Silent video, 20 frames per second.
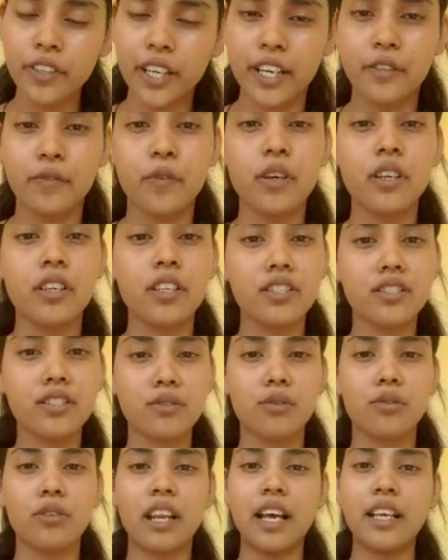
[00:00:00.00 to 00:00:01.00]
network is
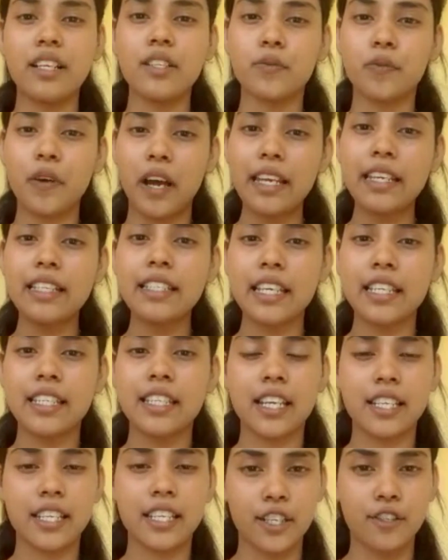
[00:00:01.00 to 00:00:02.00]
known as wide
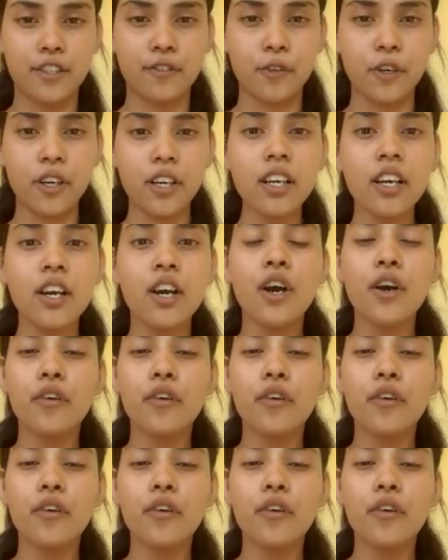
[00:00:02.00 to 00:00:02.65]
area network.